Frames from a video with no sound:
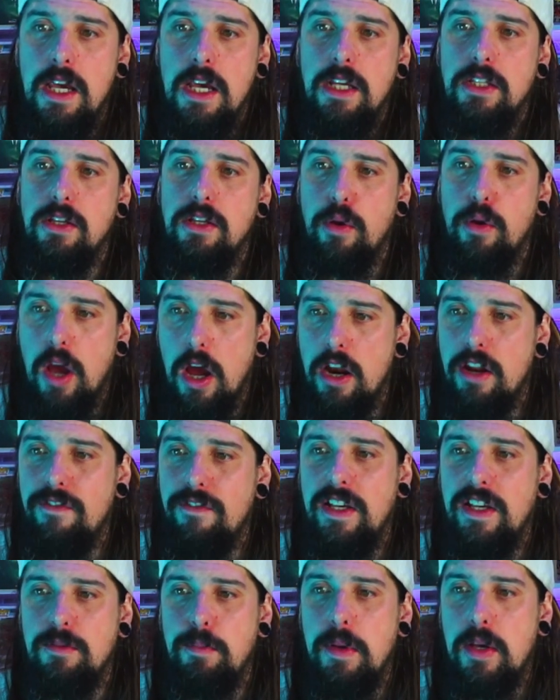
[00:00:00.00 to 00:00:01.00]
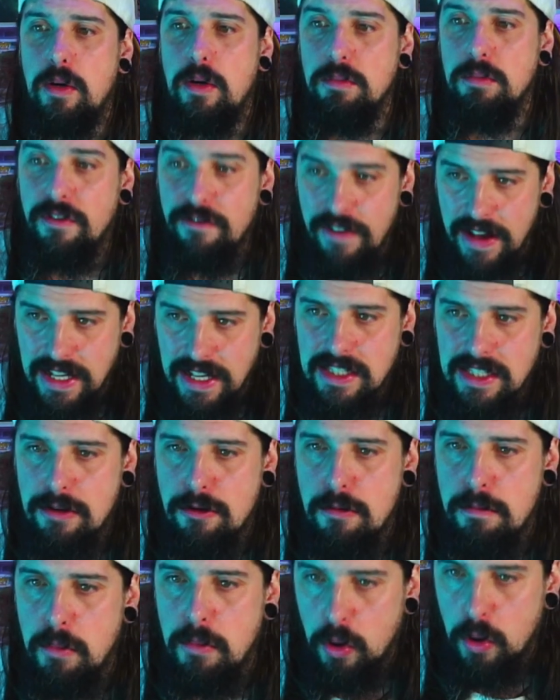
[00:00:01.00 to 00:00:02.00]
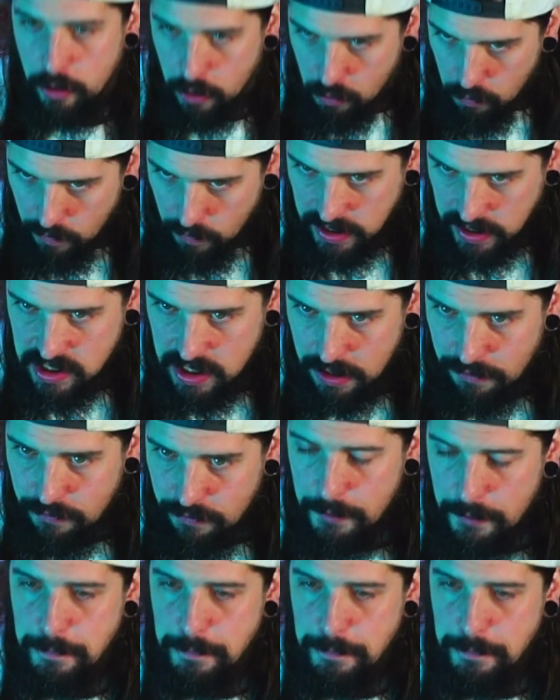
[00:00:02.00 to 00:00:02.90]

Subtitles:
So Carnifex becomes faster and more aggressive.